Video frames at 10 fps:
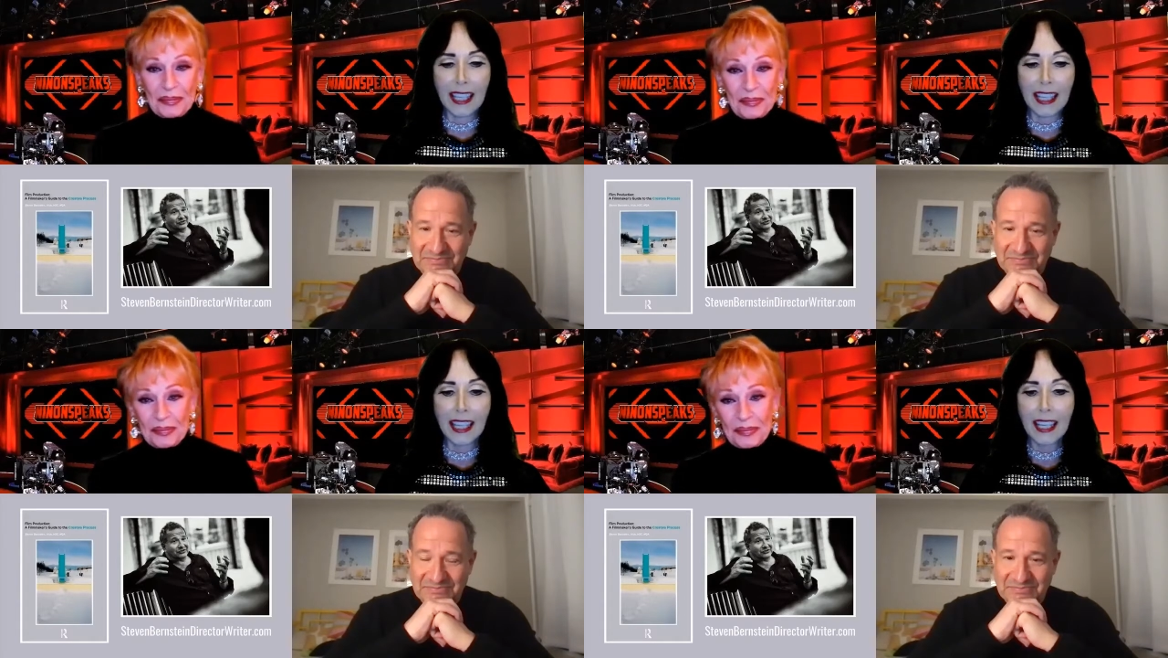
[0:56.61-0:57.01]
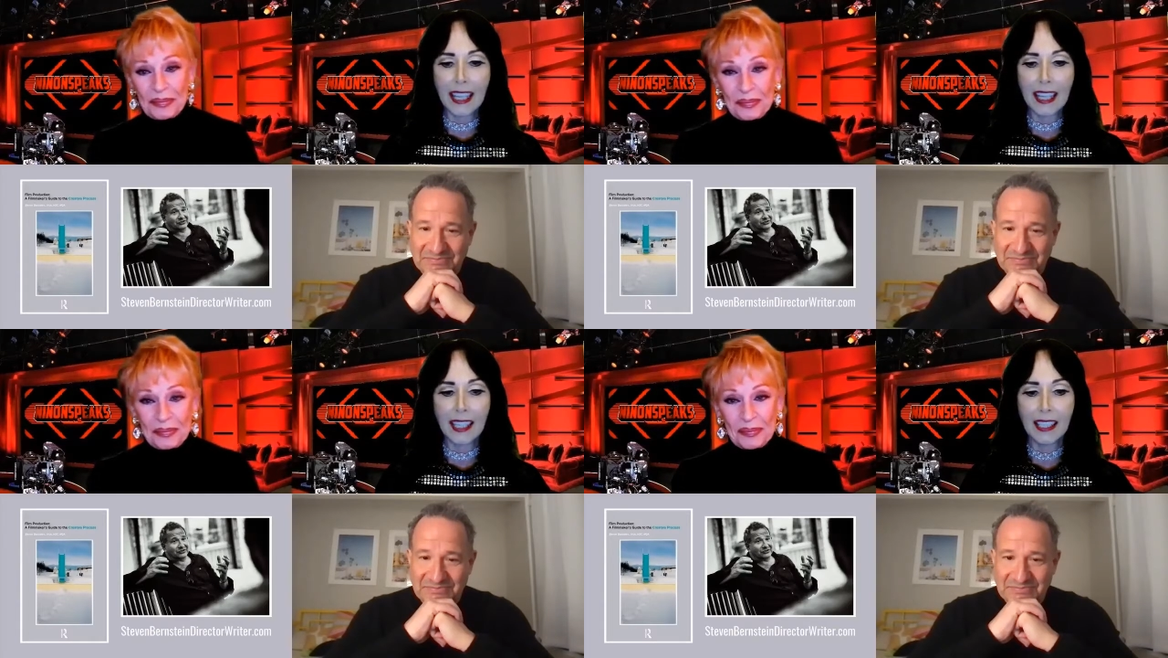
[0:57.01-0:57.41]

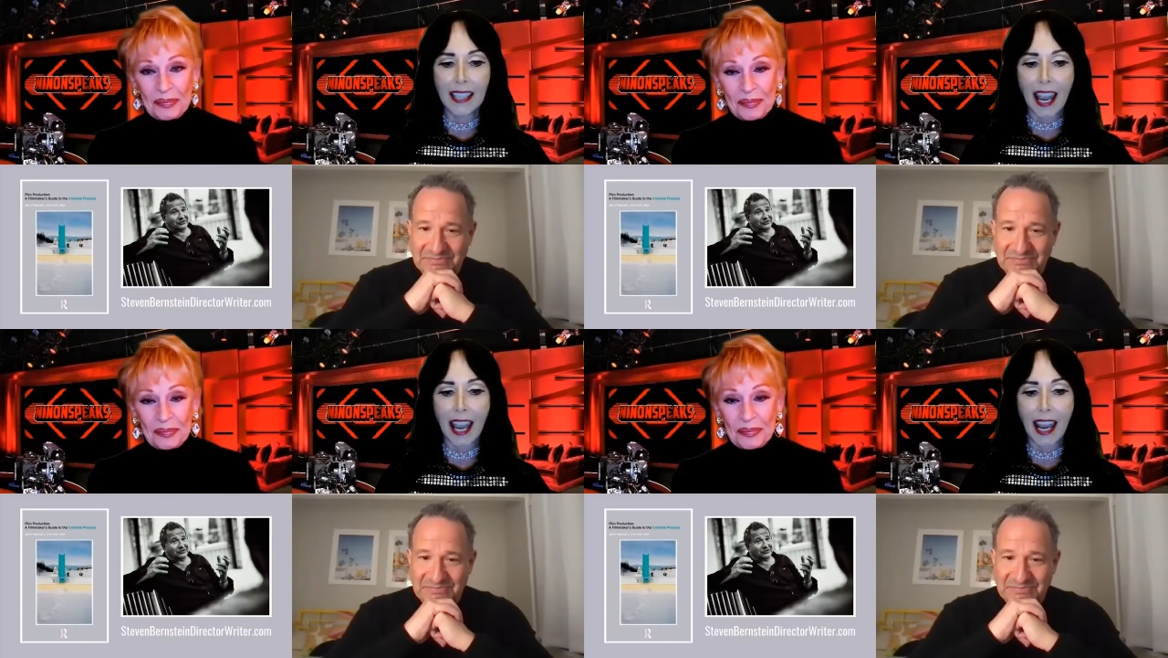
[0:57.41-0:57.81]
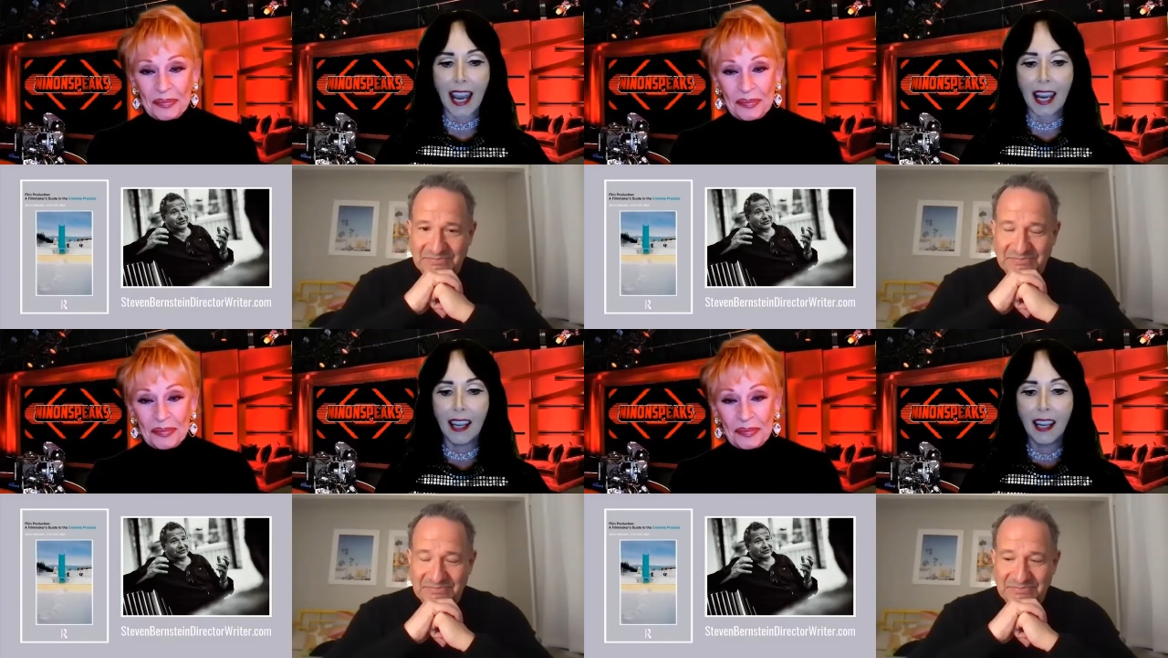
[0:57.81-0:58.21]
Speaker 1: He is
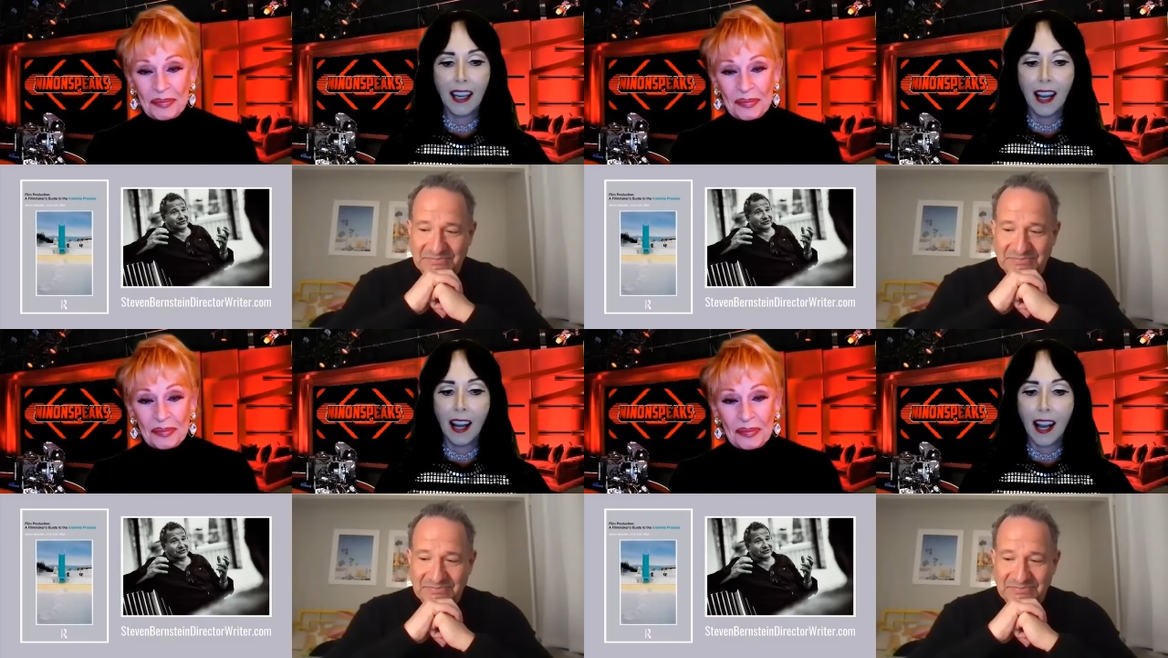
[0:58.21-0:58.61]
a